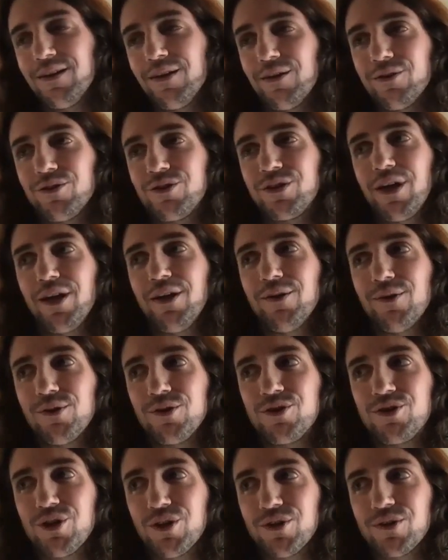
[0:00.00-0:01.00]
Sanders
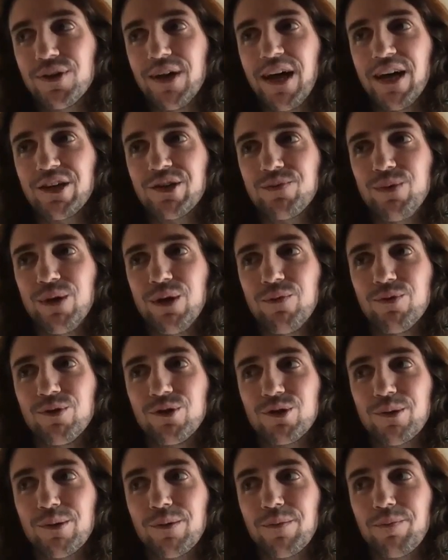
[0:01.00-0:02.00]
just last week
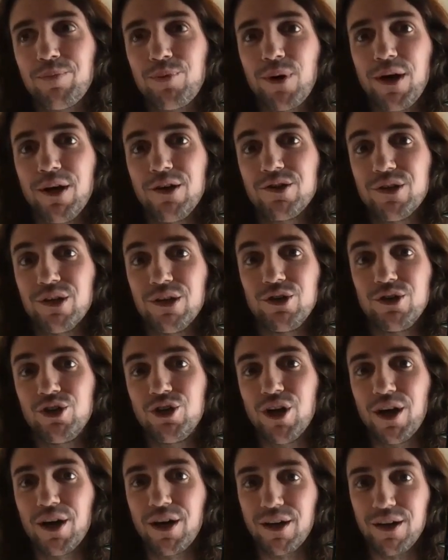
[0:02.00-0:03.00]
was praising
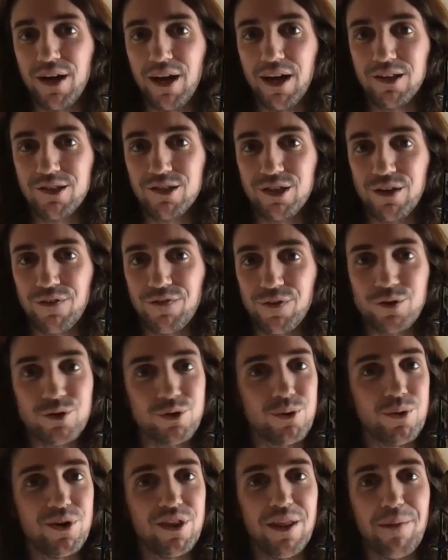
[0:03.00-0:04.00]
Chuck and Nancy for
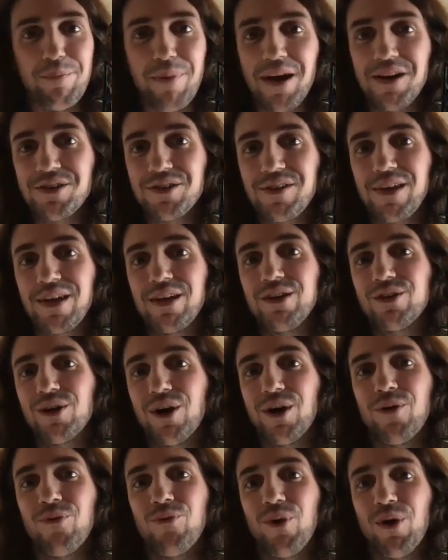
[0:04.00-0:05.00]
doing the best they
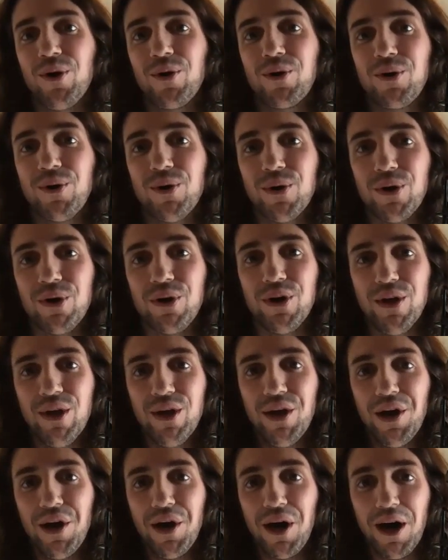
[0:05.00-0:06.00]
darn well could
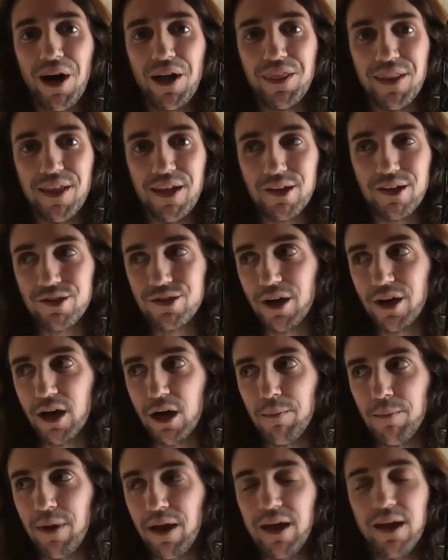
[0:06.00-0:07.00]
on this.
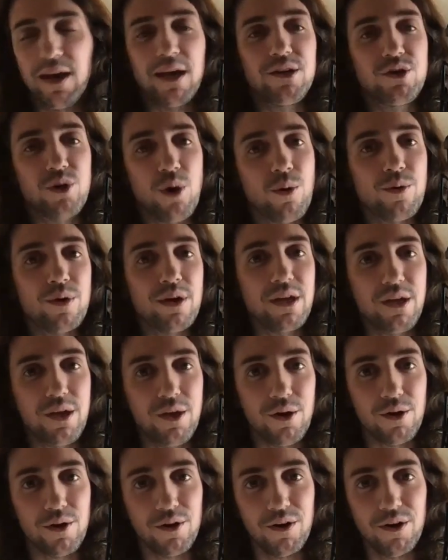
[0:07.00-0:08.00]
And I don't
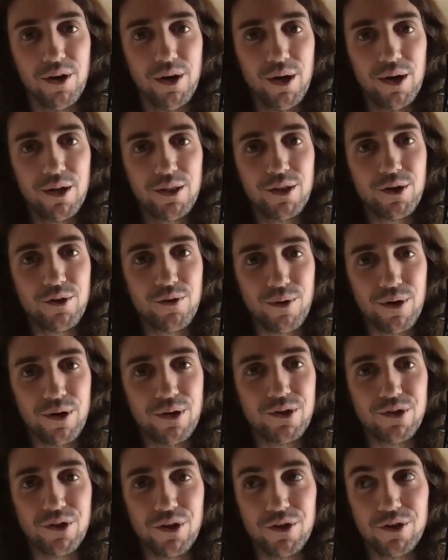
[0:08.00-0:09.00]
hear the
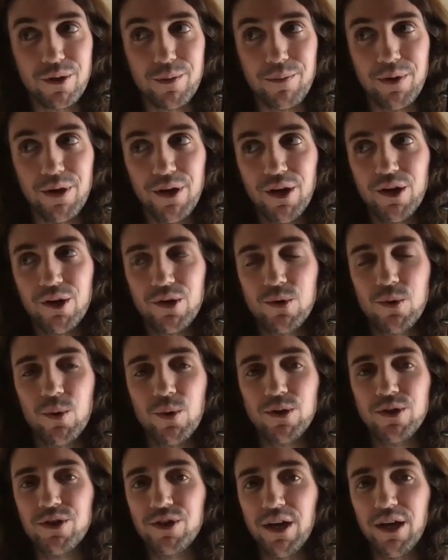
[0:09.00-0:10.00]
criticism
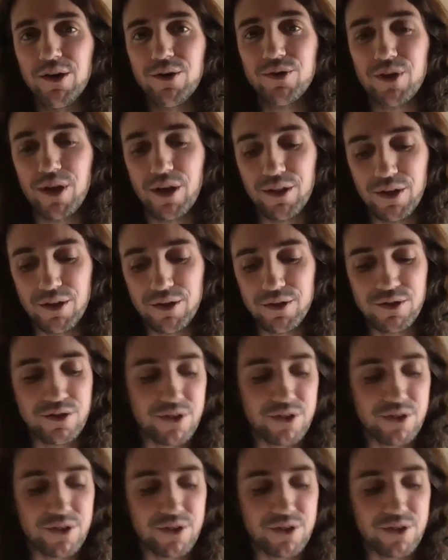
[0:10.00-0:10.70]
towards Sanders on this. And